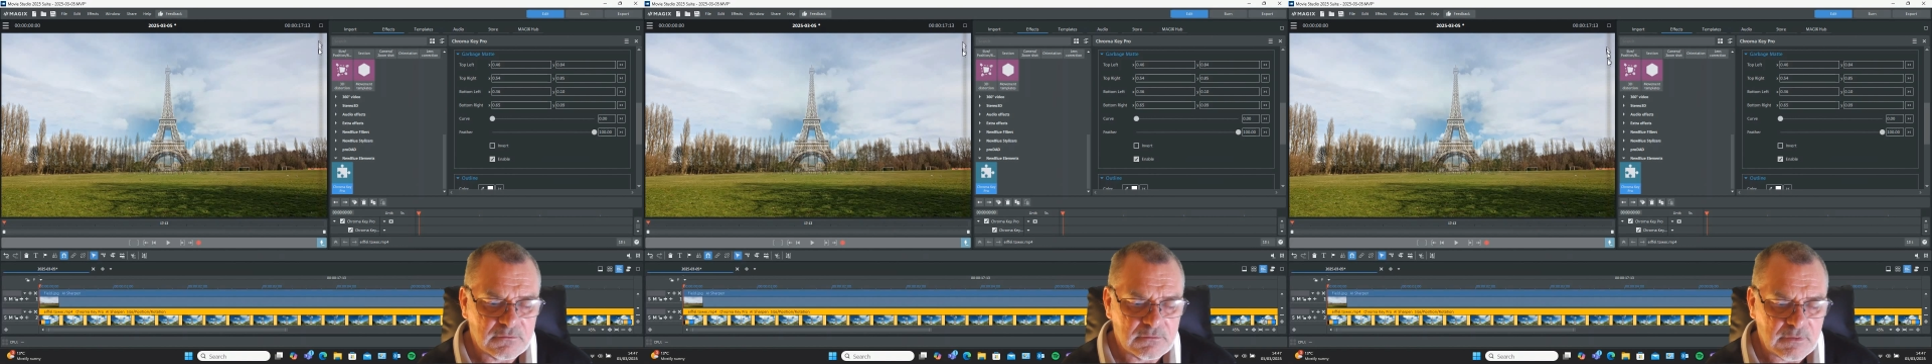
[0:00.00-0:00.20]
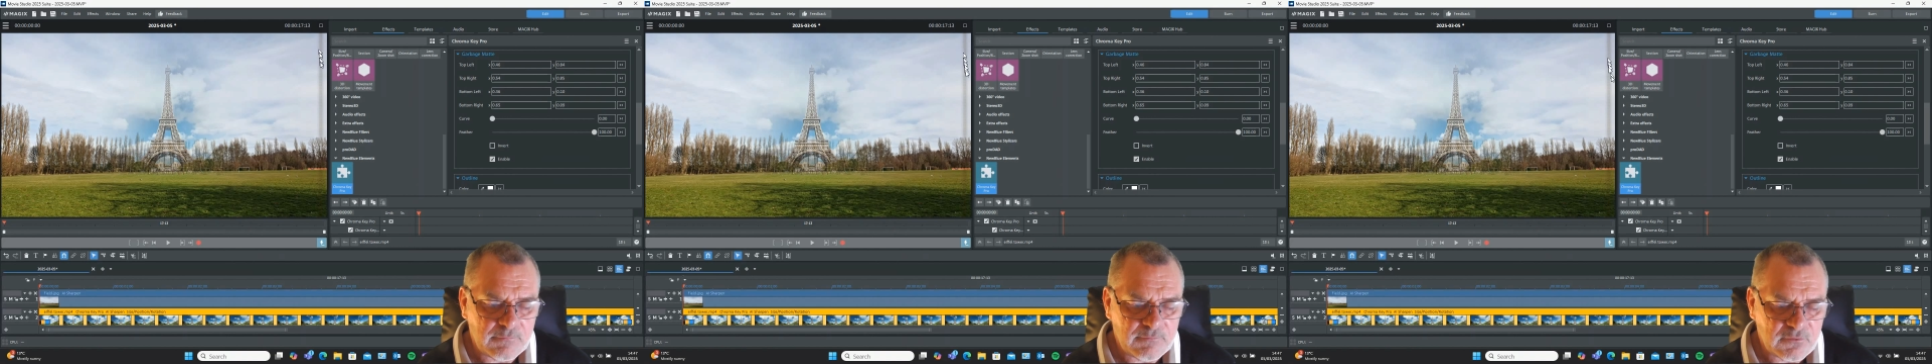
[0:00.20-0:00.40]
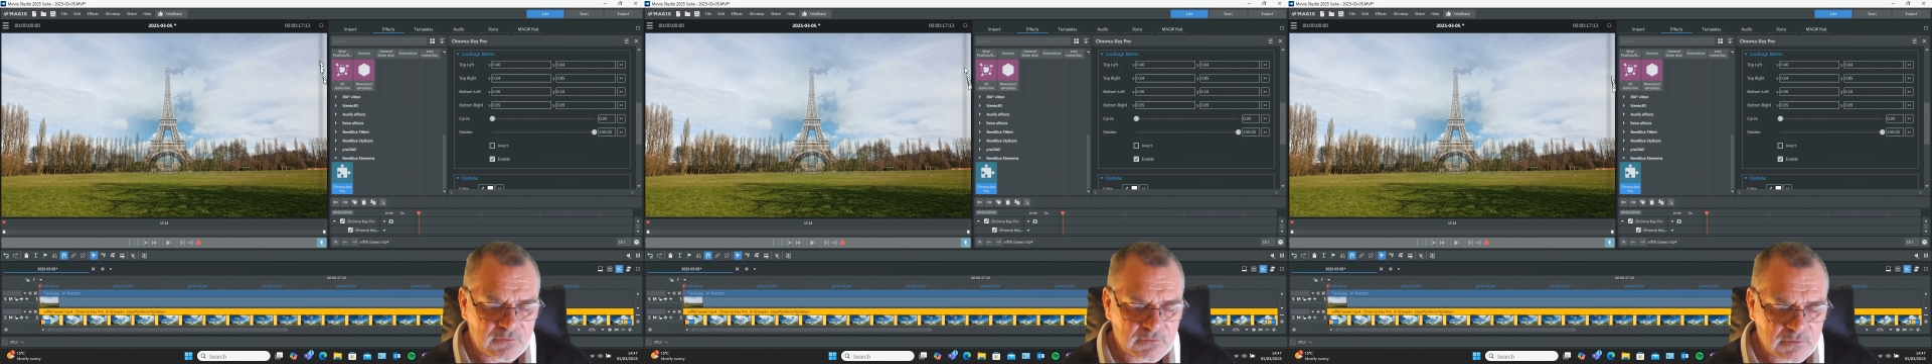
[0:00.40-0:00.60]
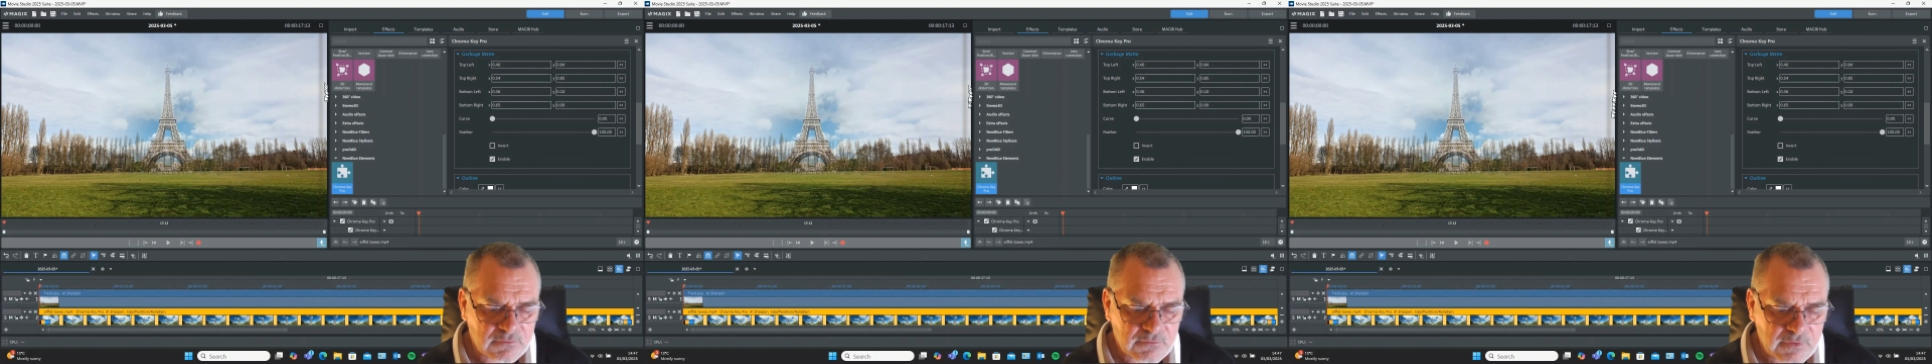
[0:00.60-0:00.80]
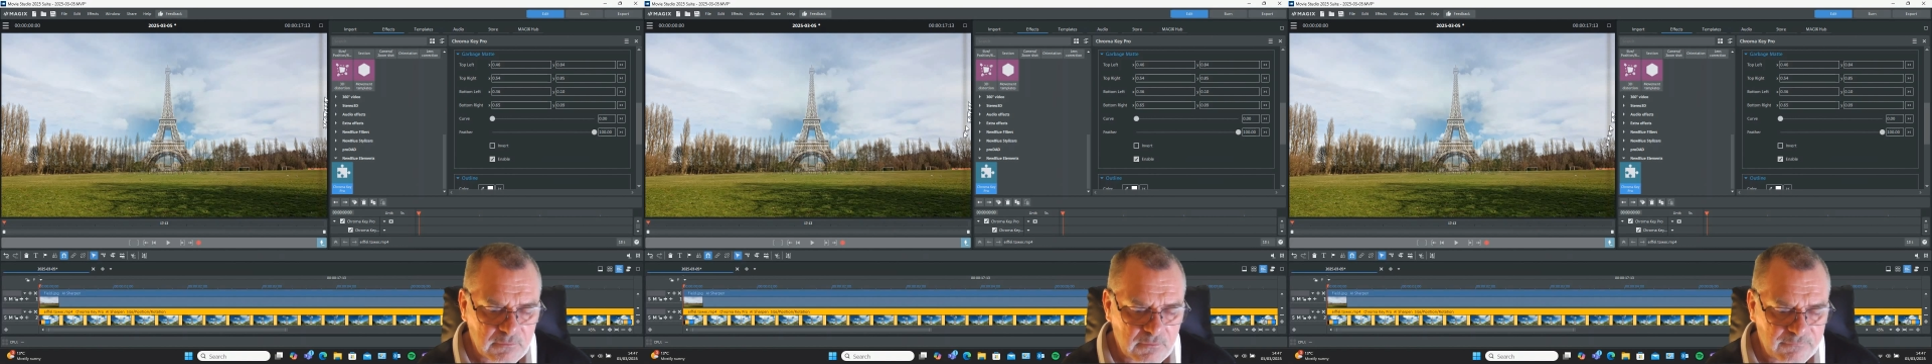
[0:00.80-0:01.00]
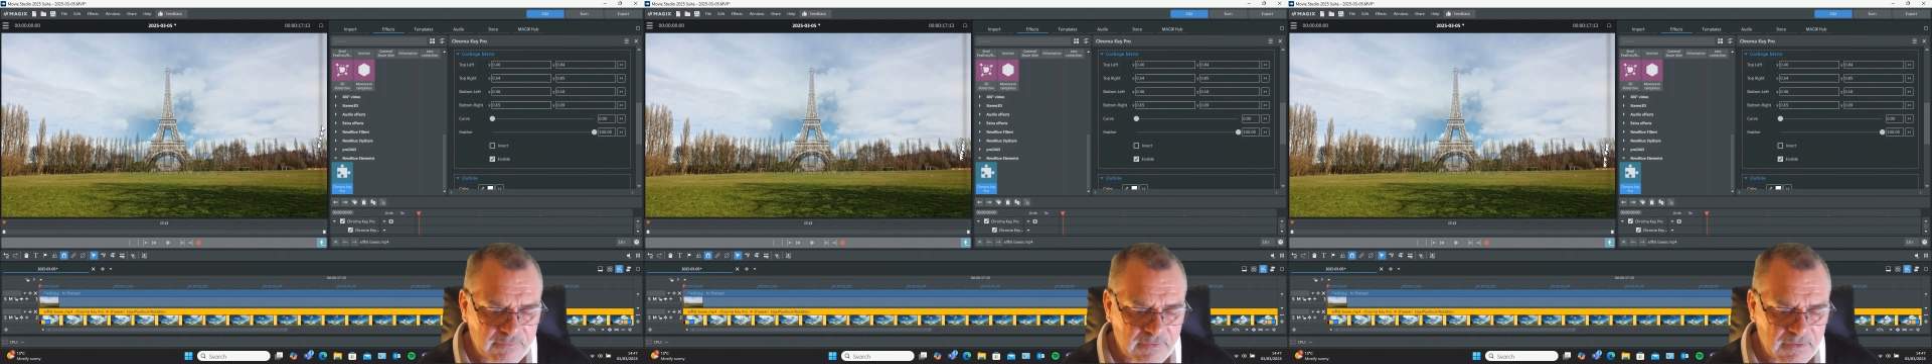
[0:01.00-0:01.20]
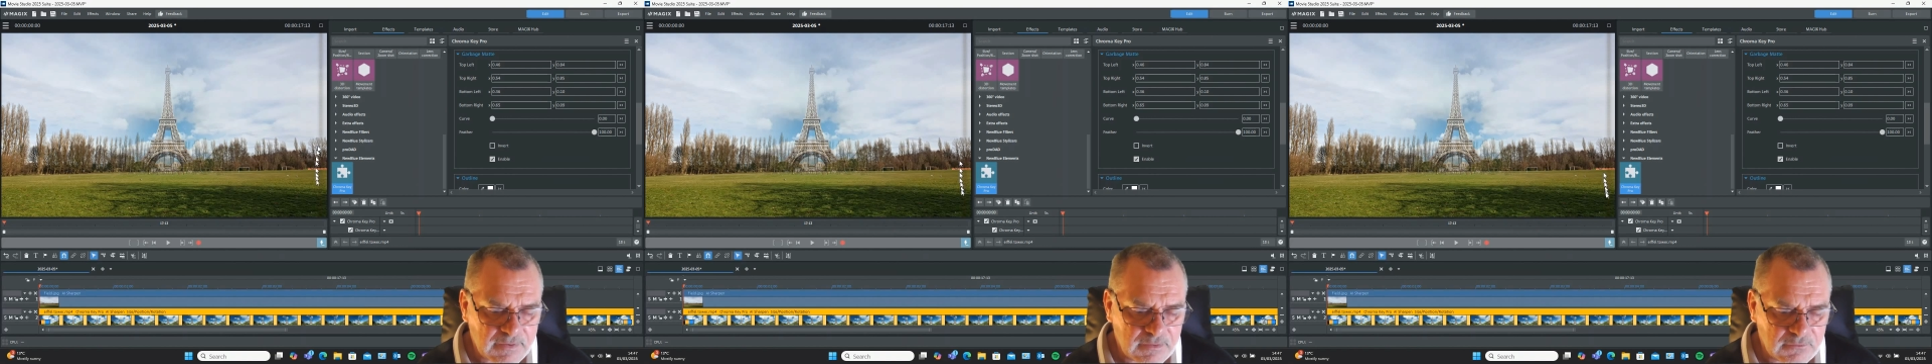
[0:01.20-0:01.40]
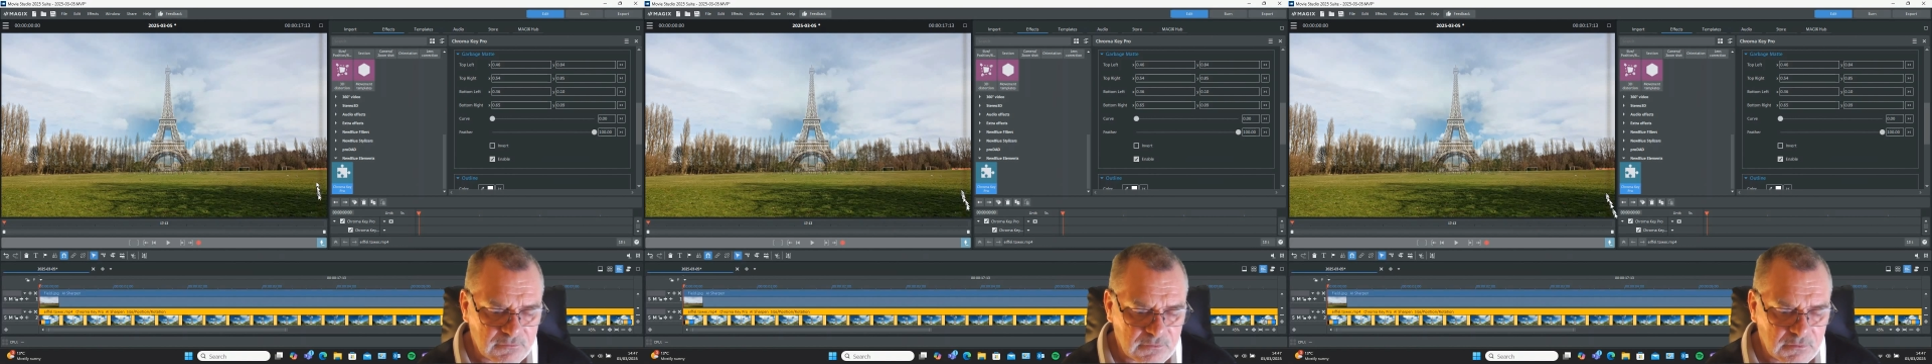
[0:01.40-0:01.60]
Let me just see what that
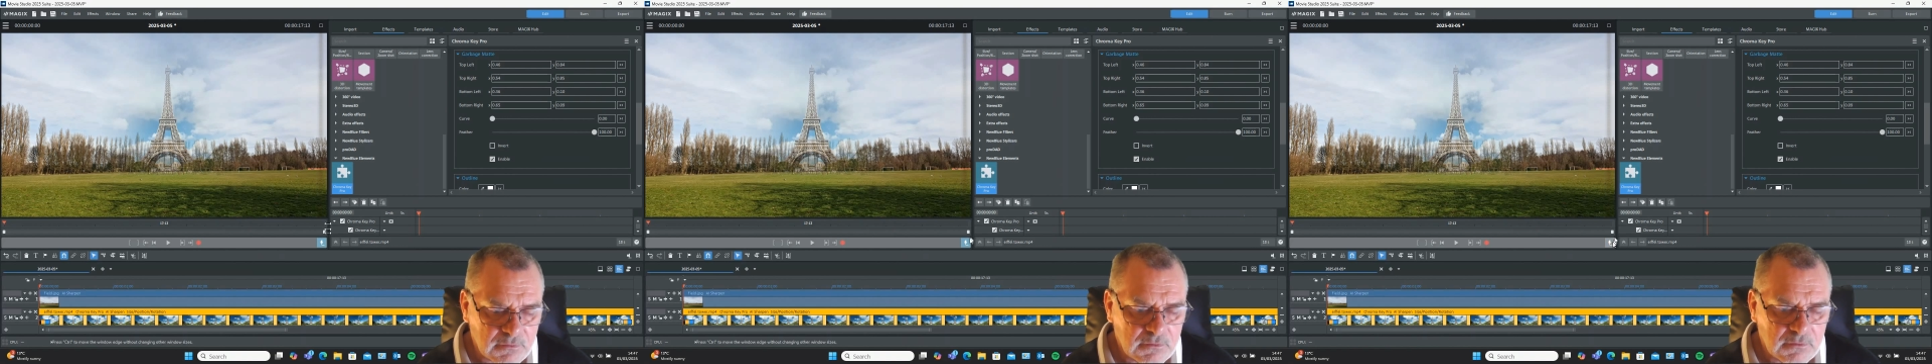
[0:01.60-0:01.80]
is.